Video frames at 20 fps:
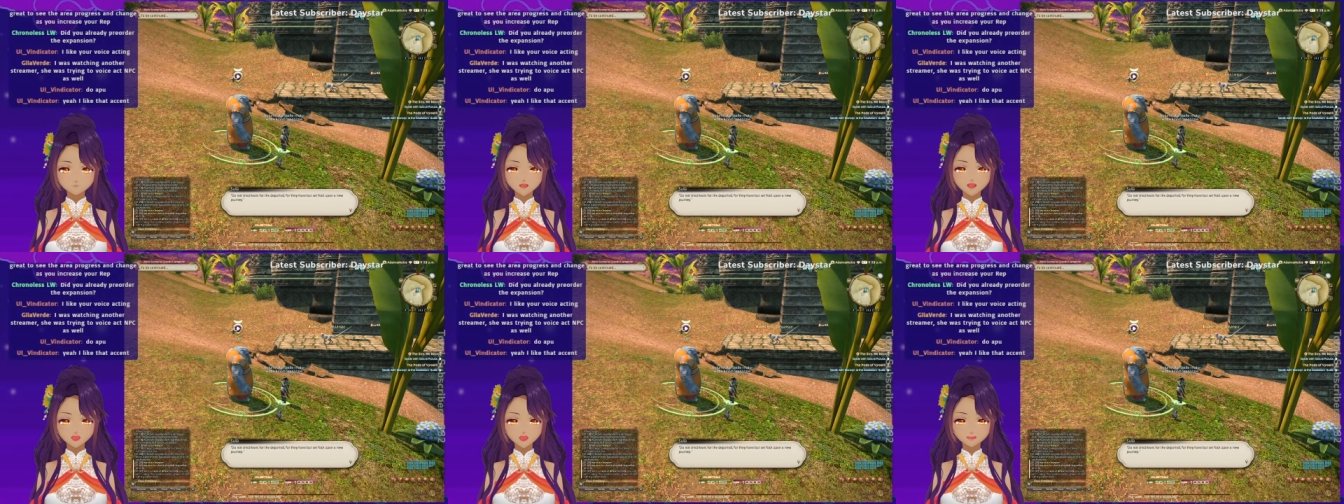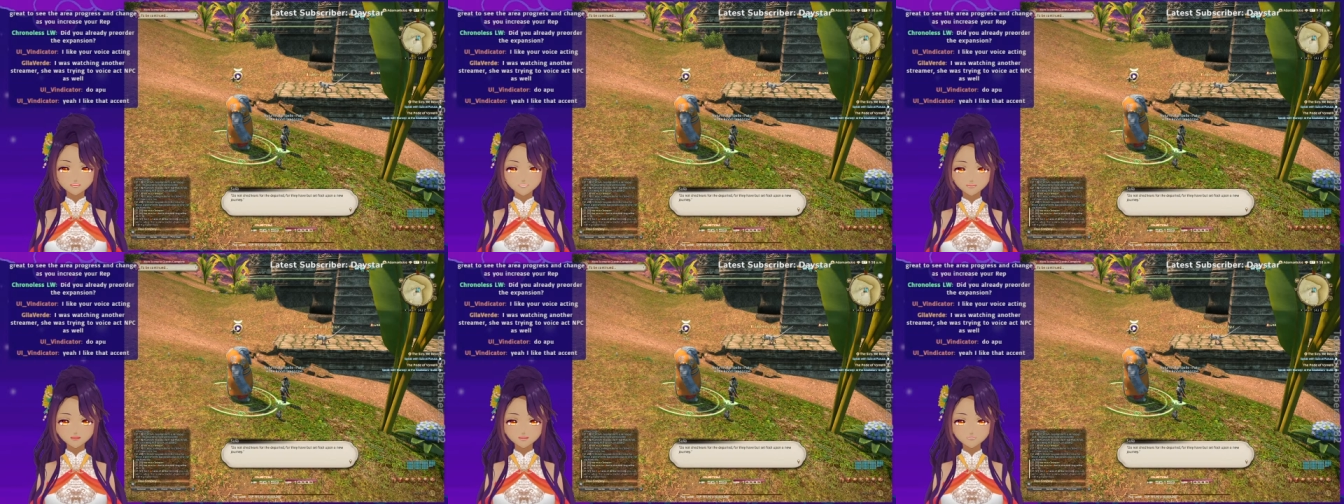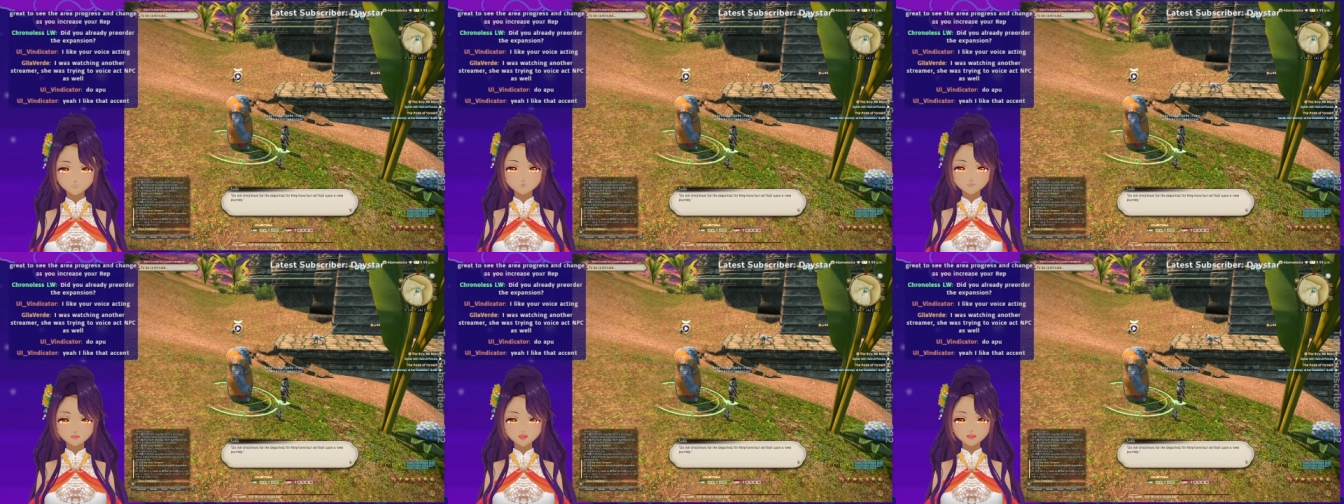for they
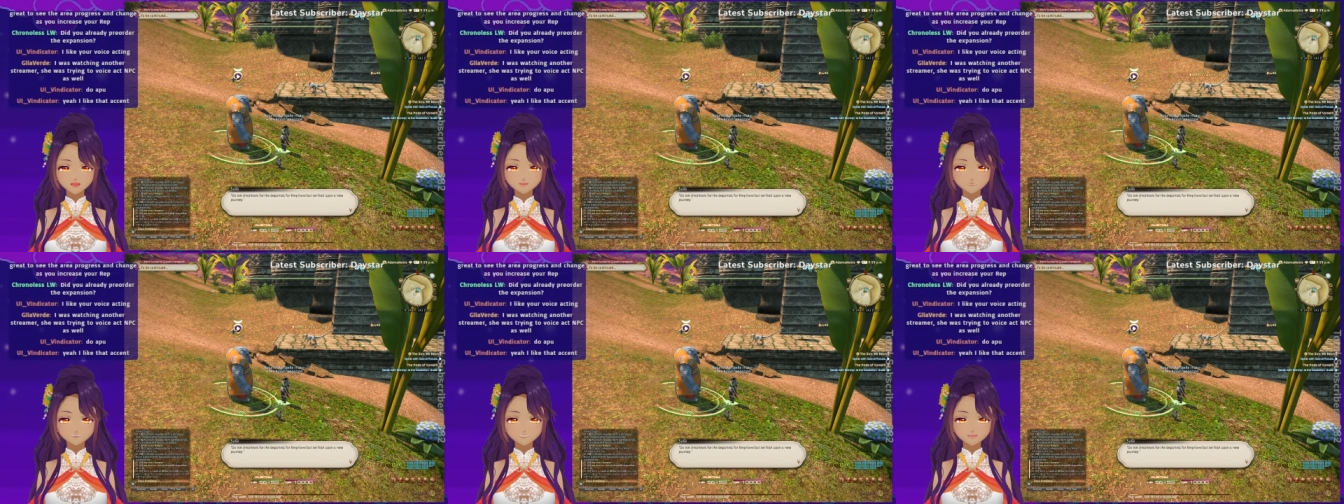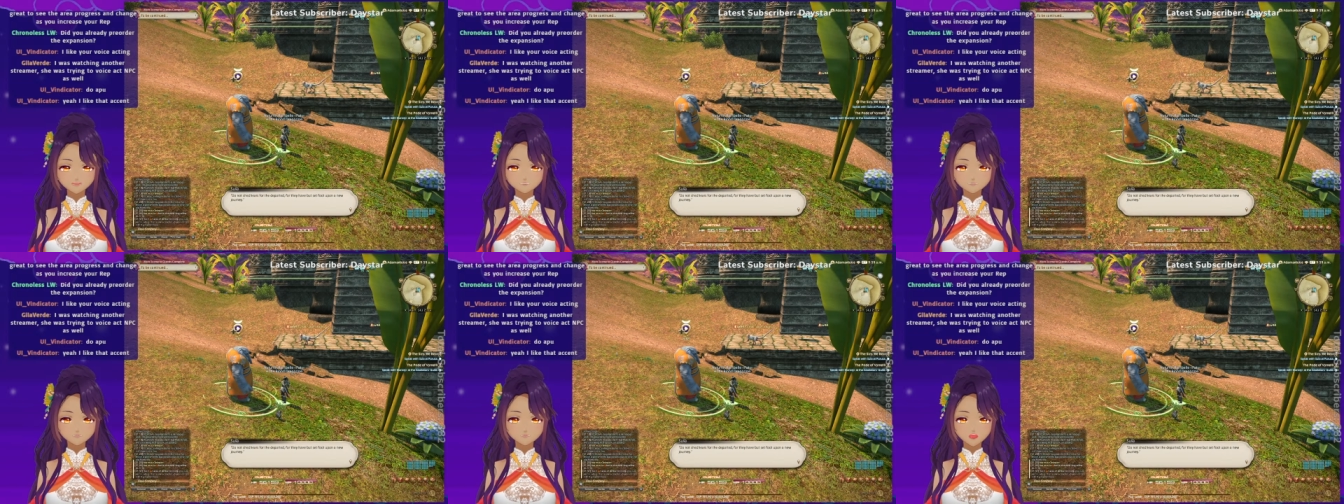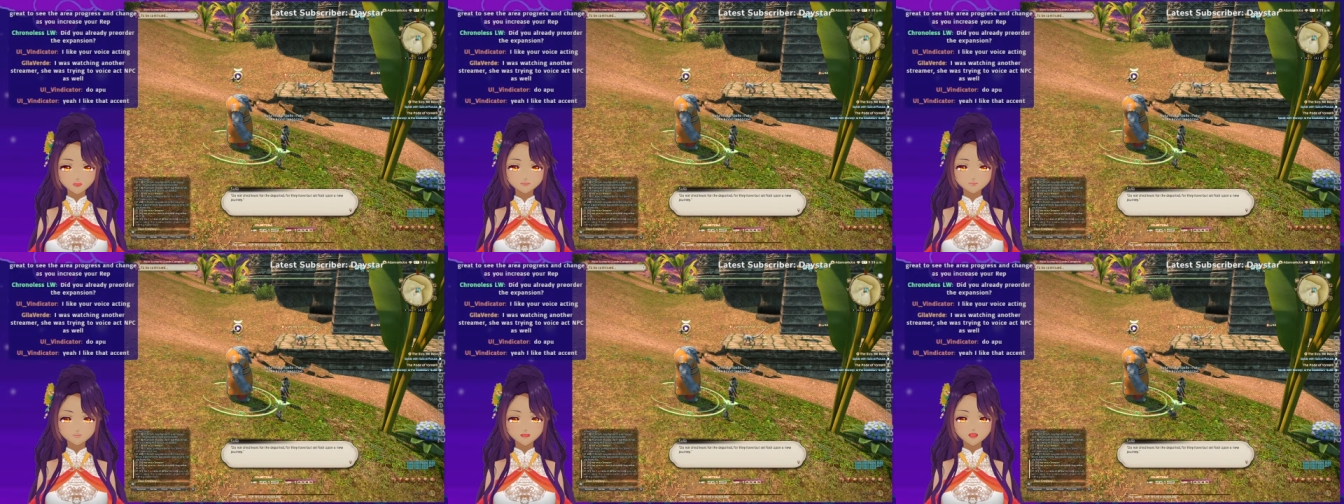have but set
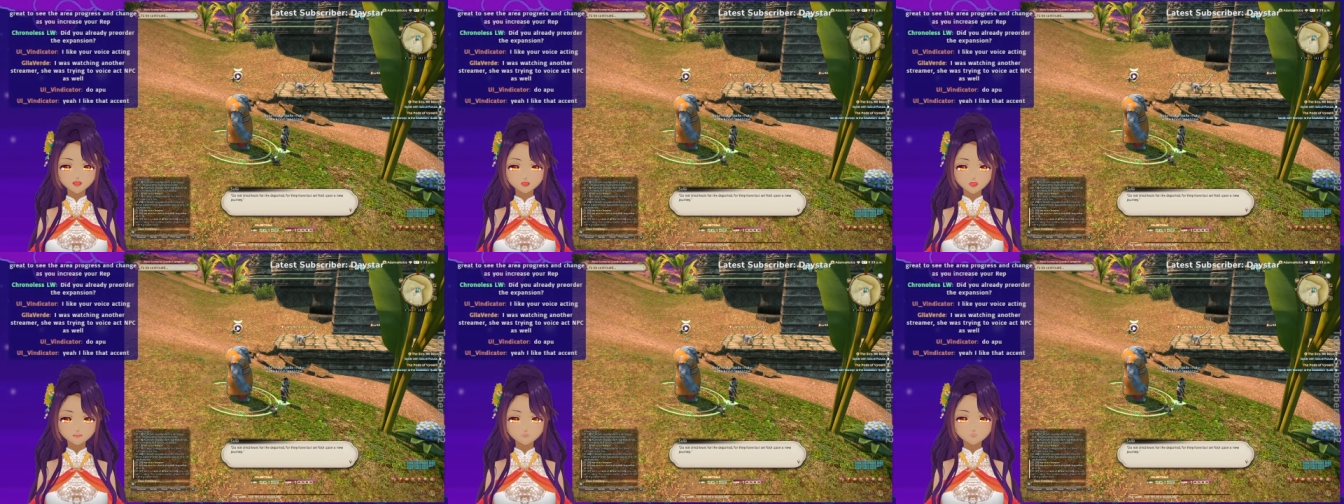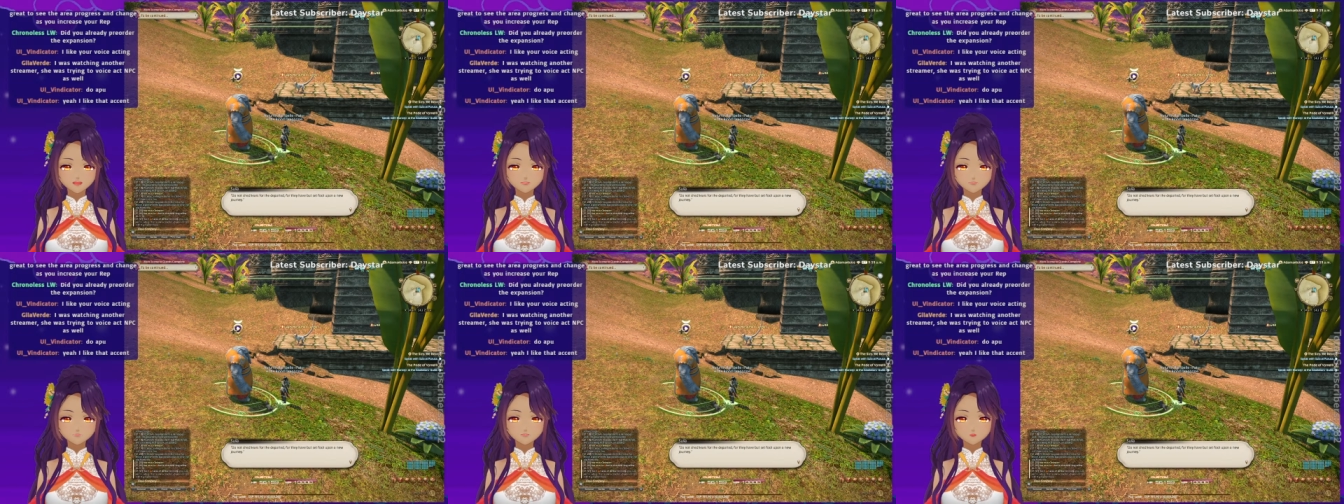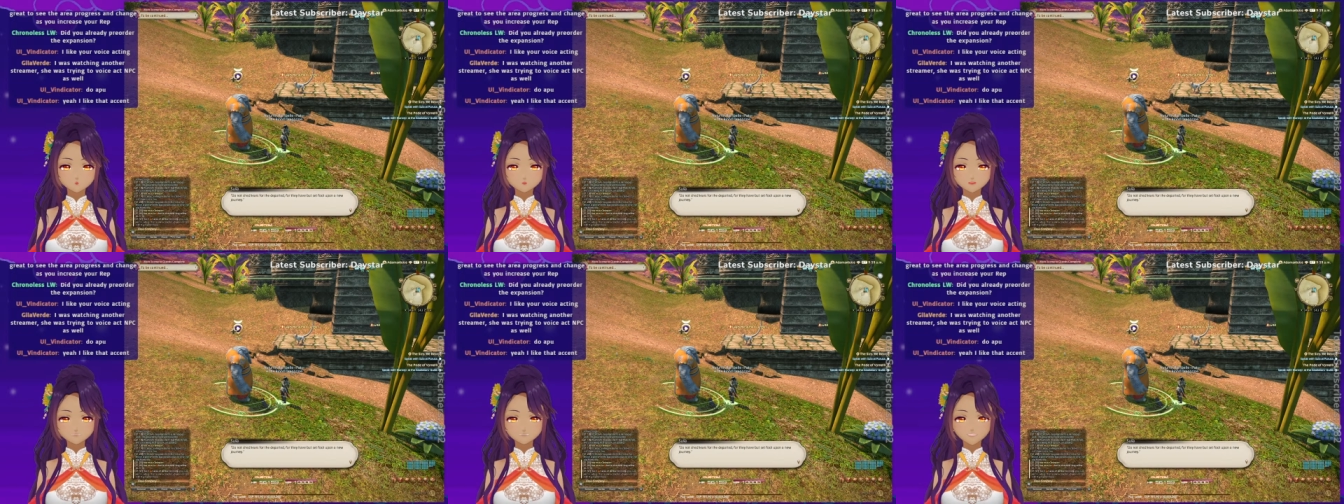foot upon a
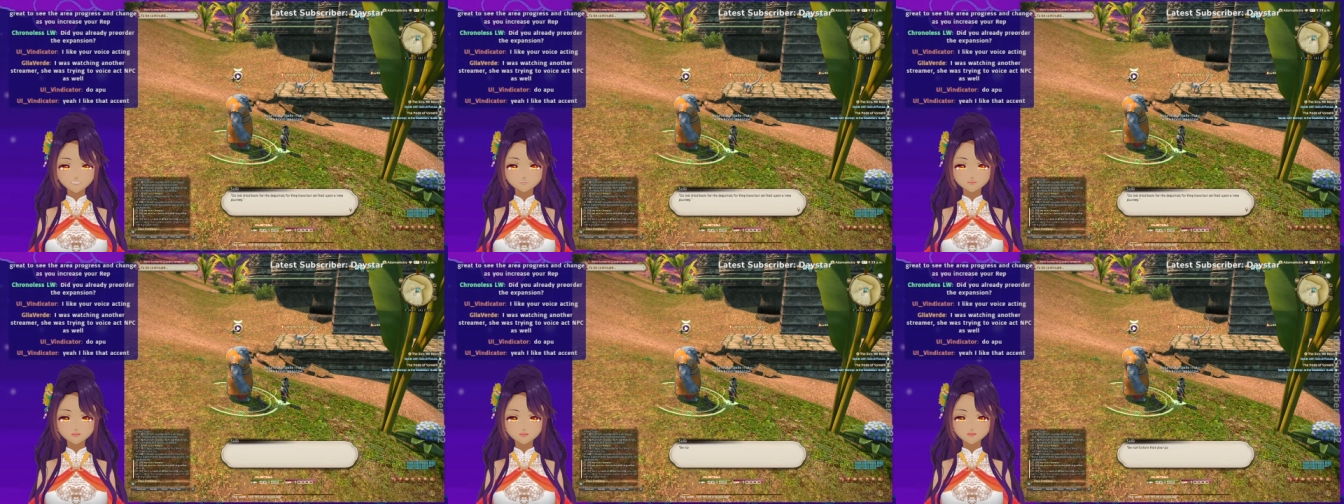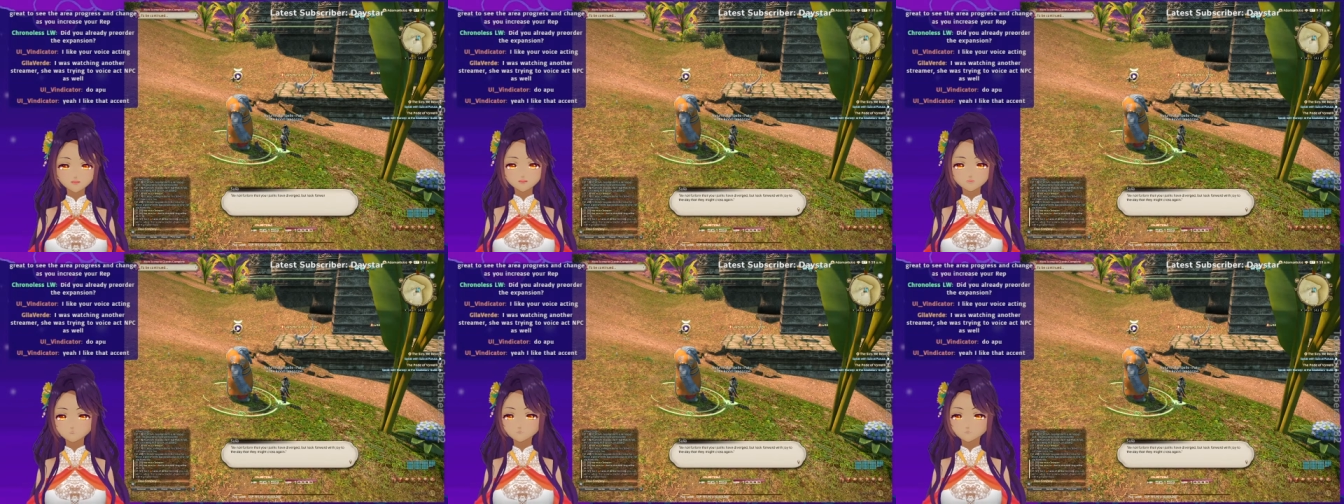new journey.